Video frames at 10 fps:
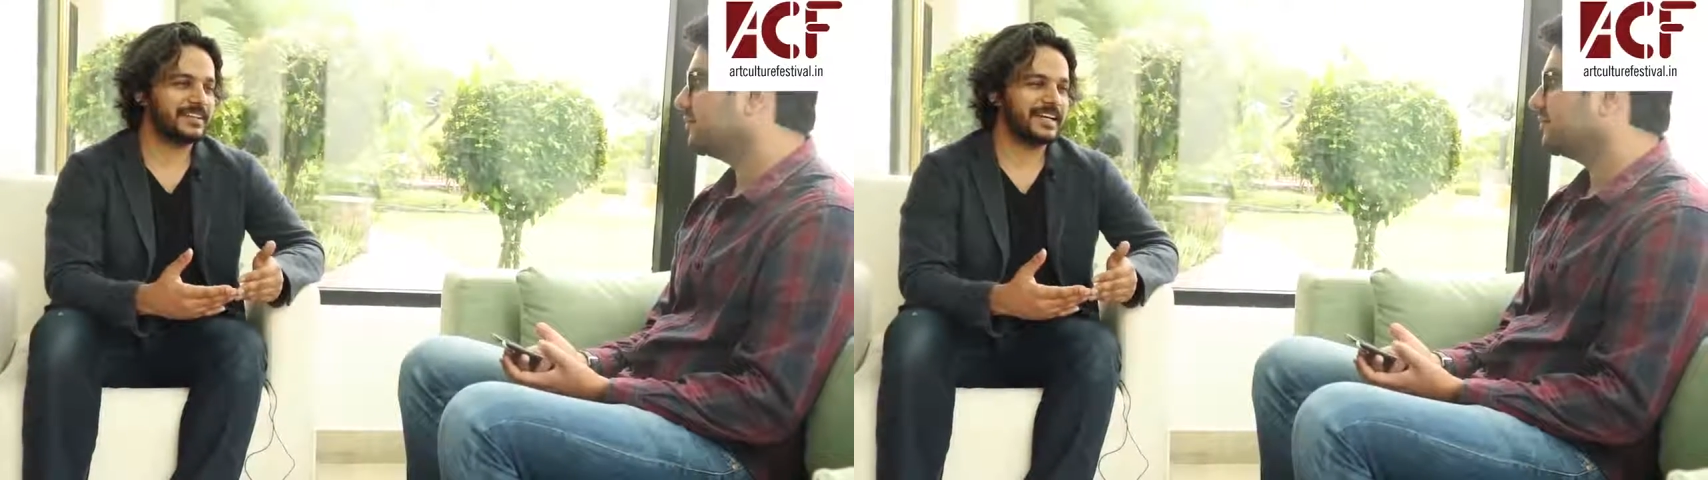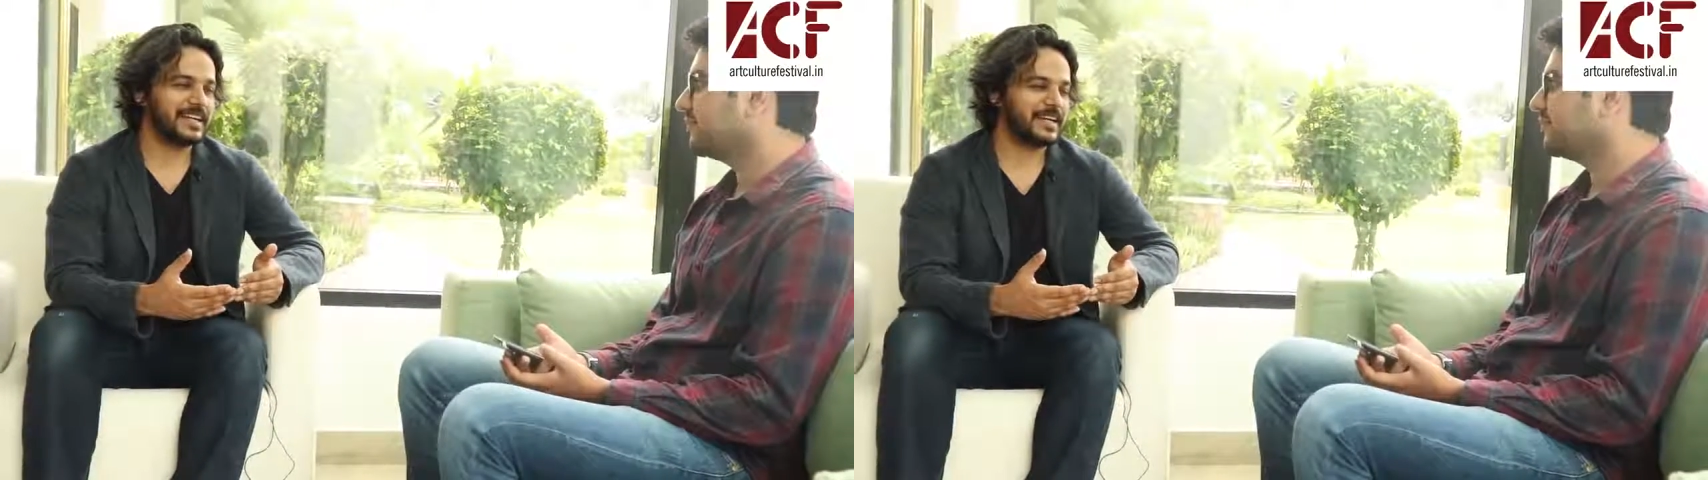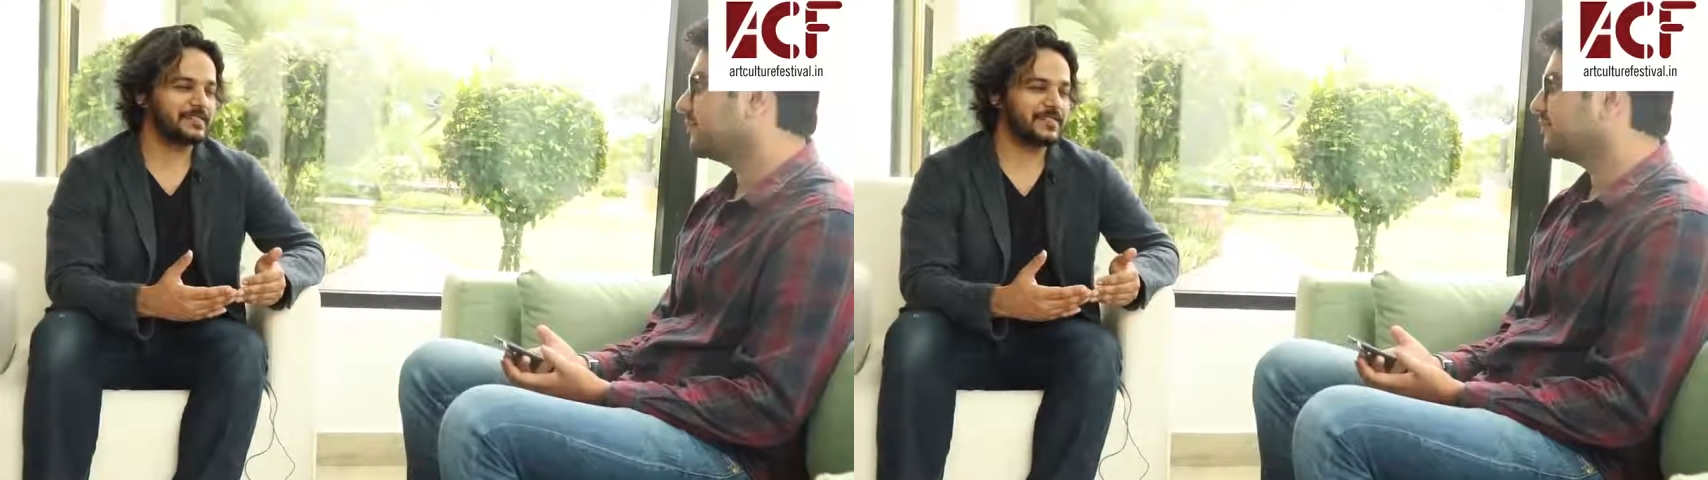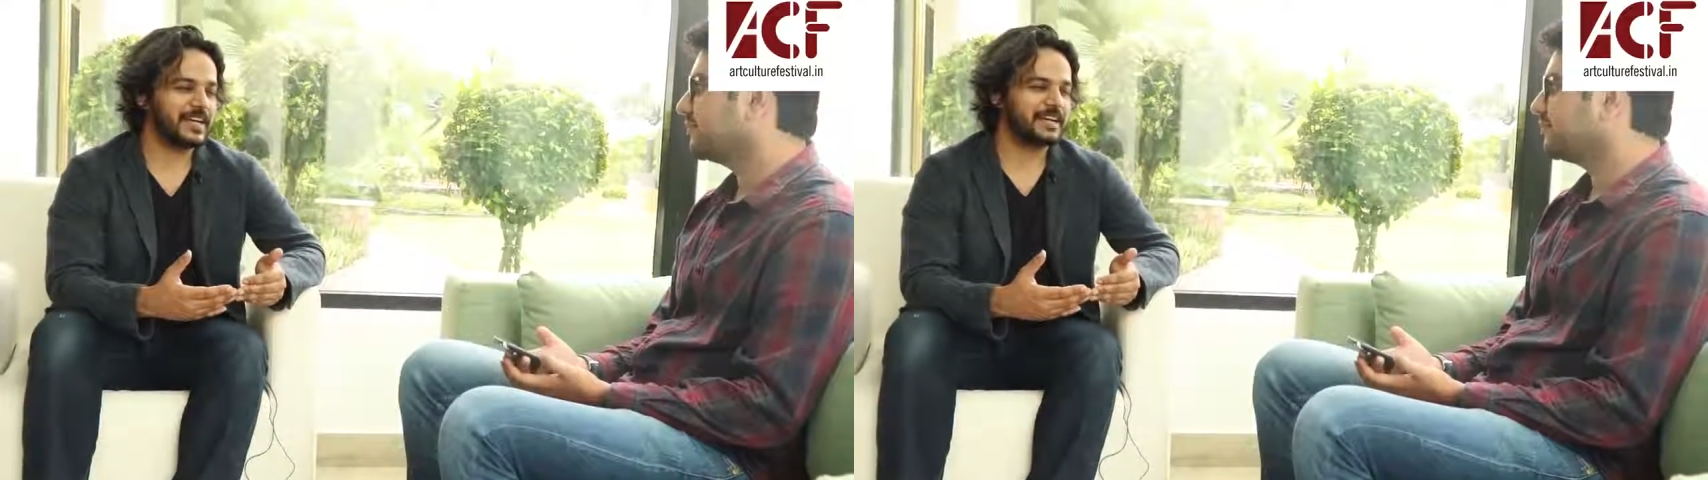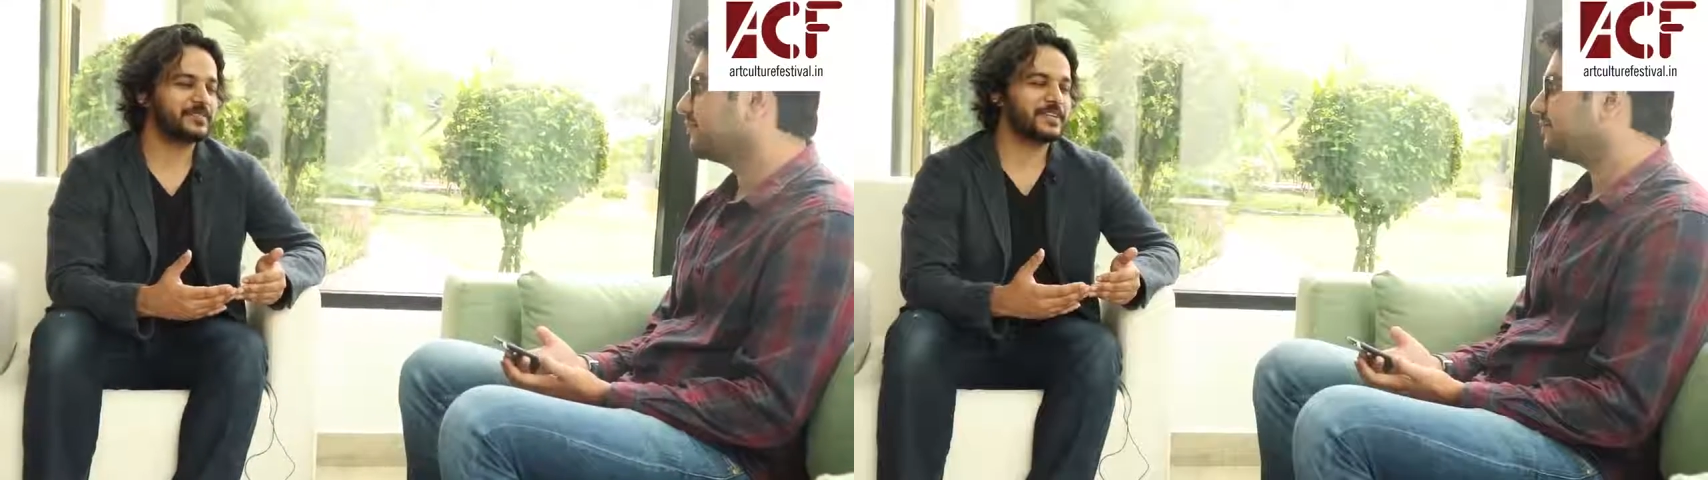
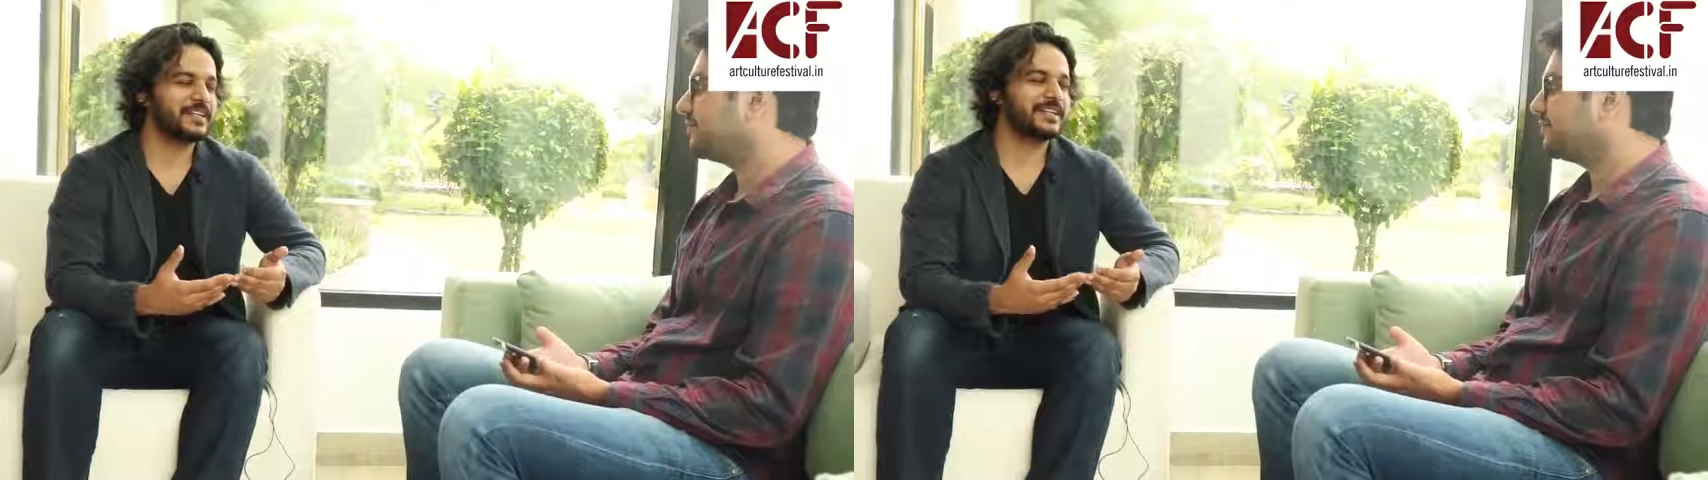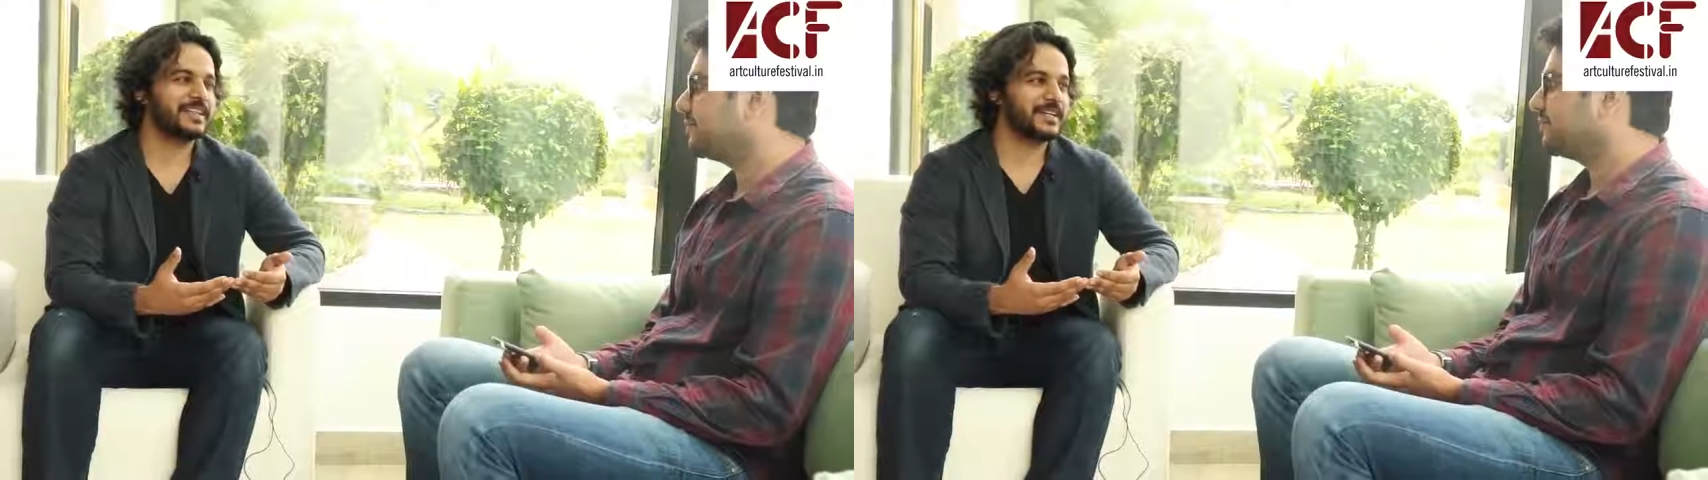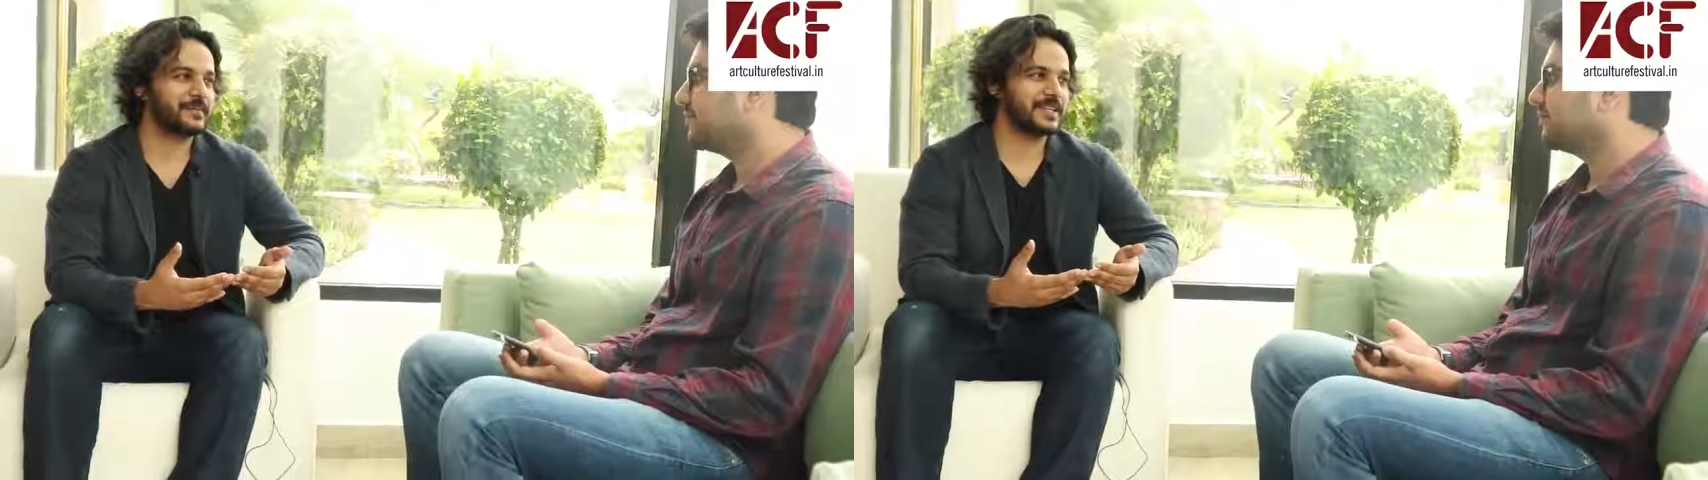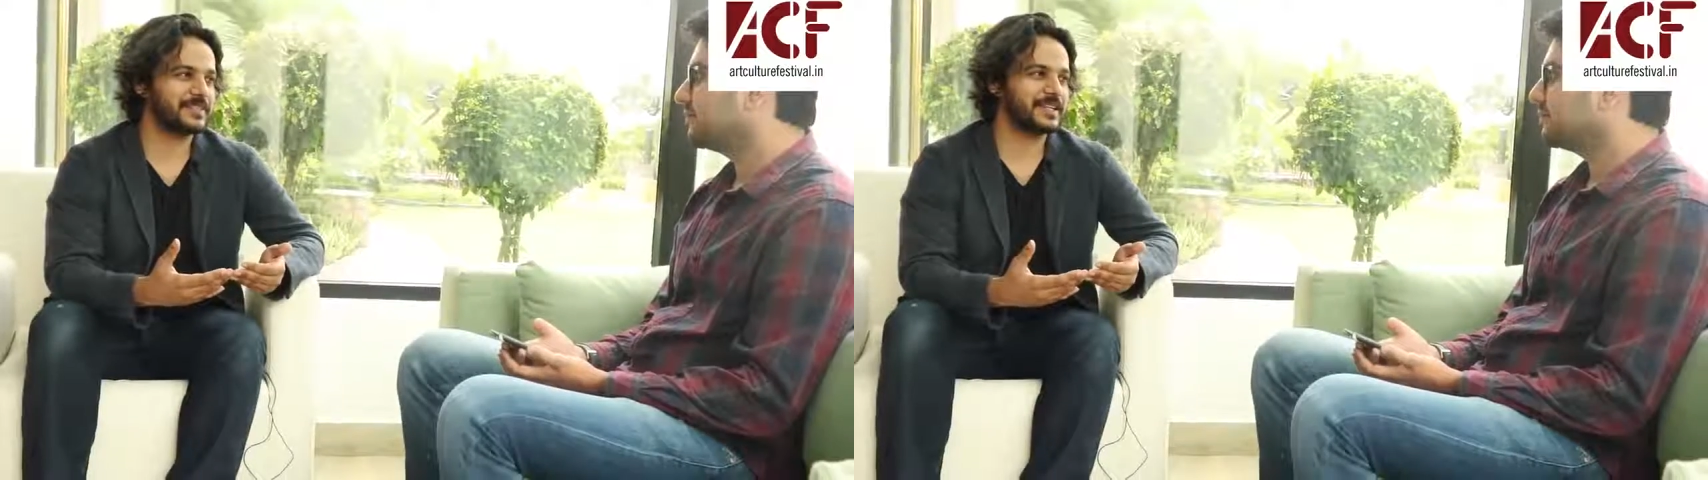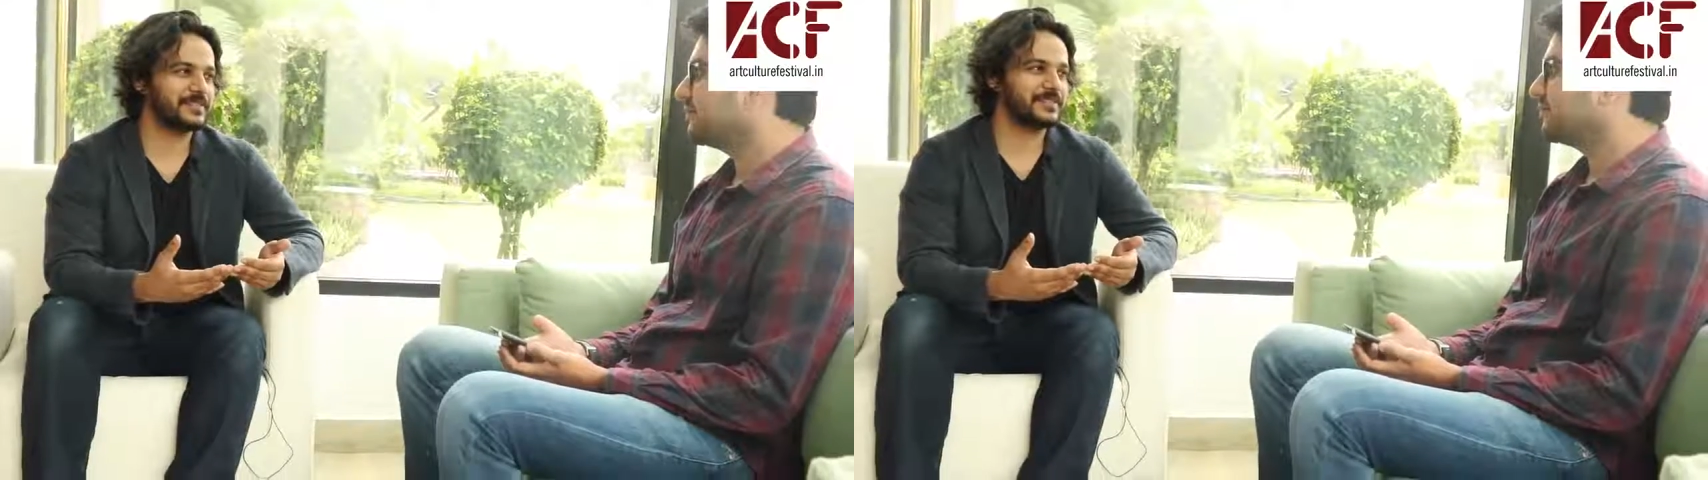I feel like that
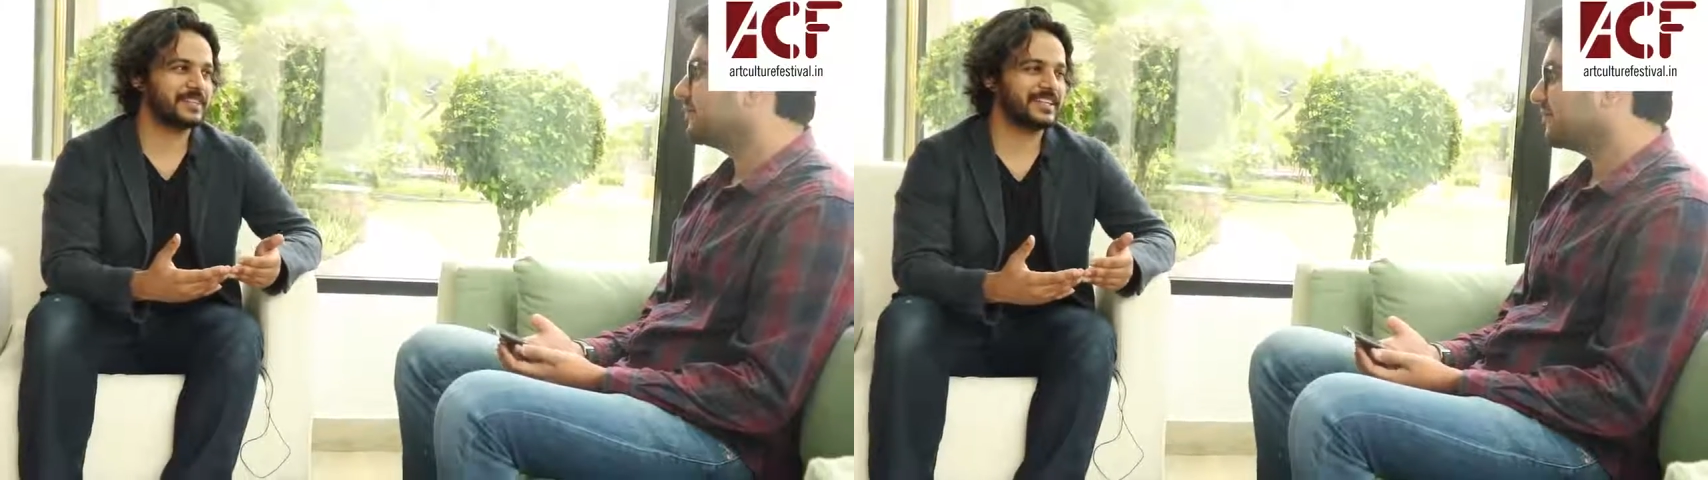myself,